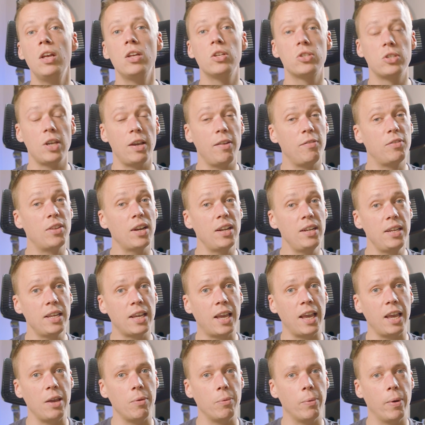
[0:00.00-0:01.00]
So you've done your
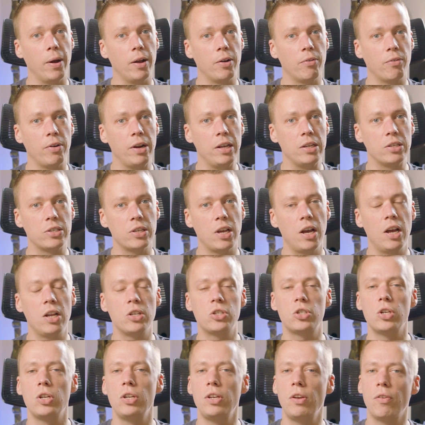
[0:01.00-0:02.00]
keyword
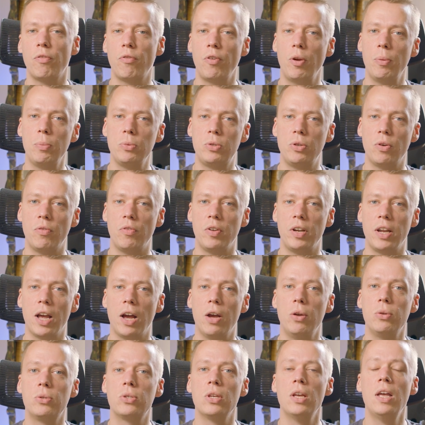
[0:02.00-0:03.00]
research, you've filmed your
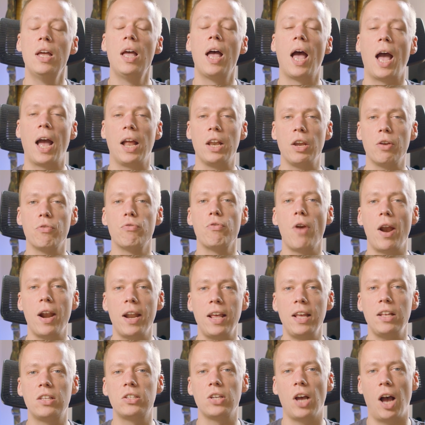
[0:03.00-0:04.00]
videos, and you're
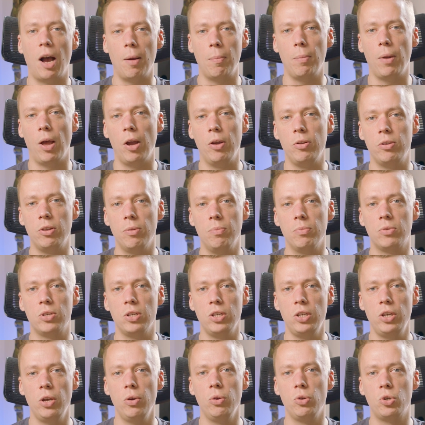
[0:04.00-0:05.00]
ready to upload them to
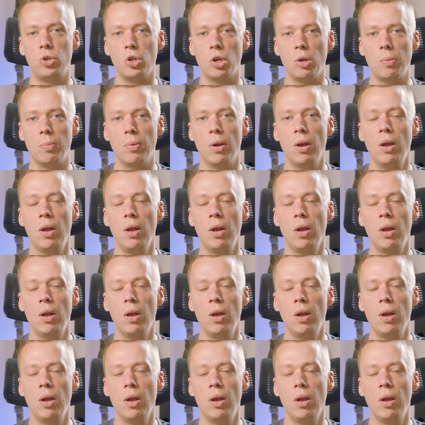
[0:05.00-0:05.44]
YouTube.